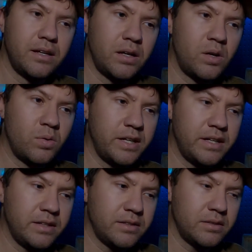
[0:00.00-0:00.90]
on
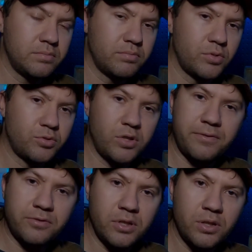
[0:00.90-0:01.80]
a
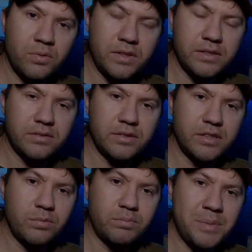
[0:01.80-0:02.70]
rough road, then
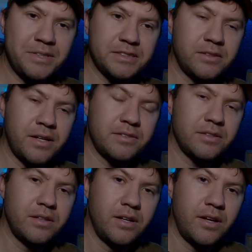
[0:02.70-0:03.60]
maybe it's not
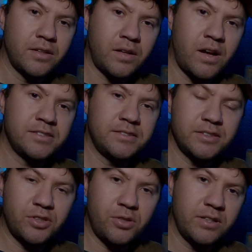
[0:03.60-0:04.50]

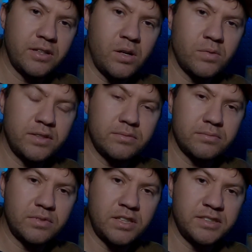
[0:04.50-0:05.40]
constantly turning on
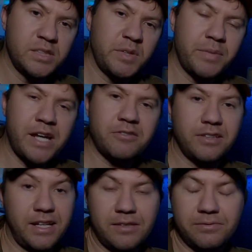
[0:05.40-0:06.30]
and consuming battery
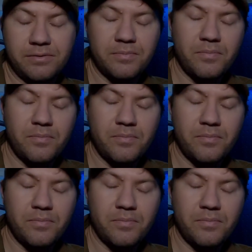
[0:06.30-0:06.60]
life.